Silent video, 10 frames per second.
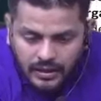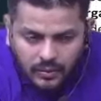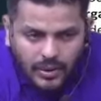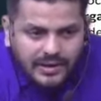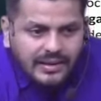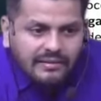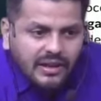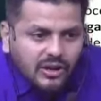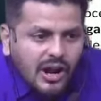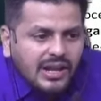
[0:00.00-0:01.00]
What they were
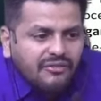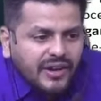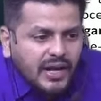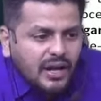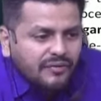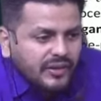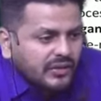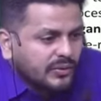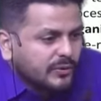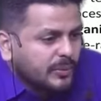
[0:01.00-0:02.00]
not afraid of
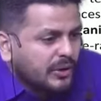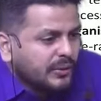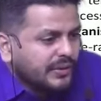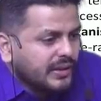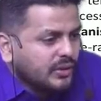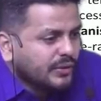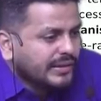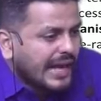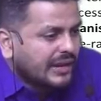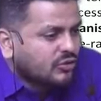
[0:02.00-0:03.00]
was producing in those
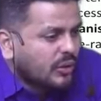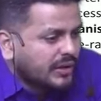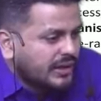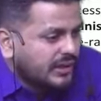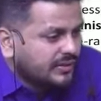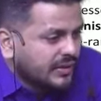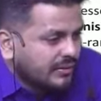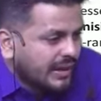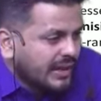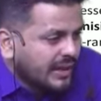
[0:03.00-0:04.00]
large quantities.
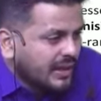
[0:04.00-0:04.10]
Why?